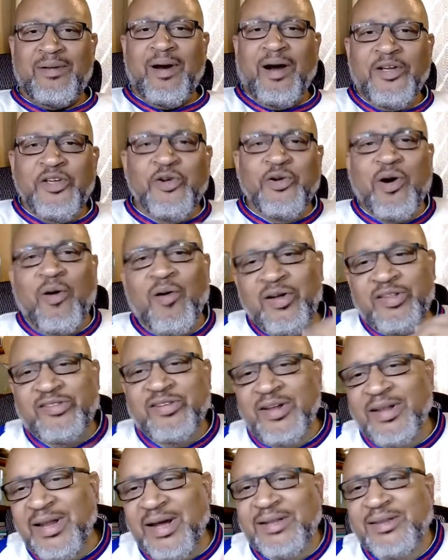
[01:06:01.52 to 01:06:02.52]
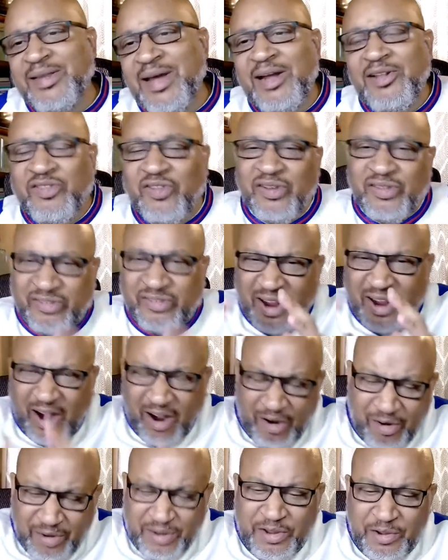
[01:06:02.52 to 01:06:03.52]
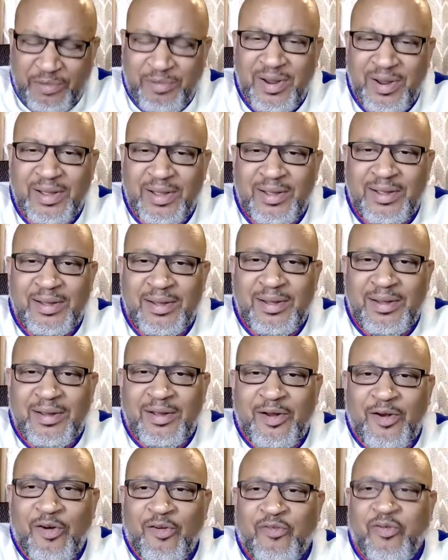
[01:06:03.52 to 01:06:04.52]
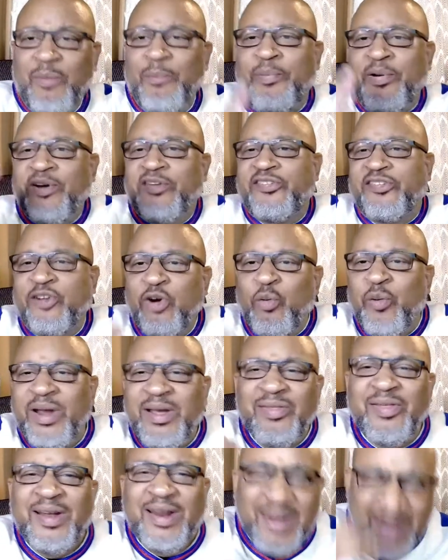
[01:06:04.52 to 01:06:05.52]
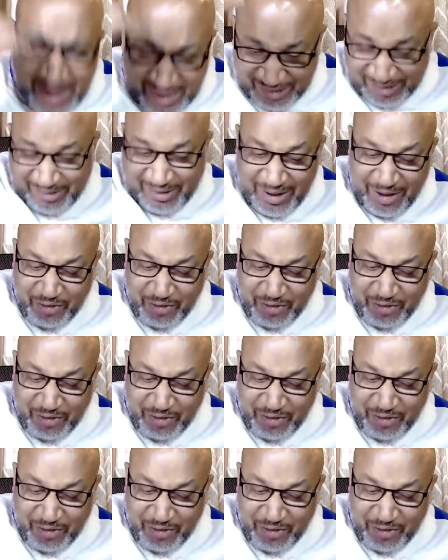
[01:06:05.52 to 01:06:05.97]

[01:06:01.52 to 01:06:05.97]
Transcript: Are you going to let that deter you from pursuing the next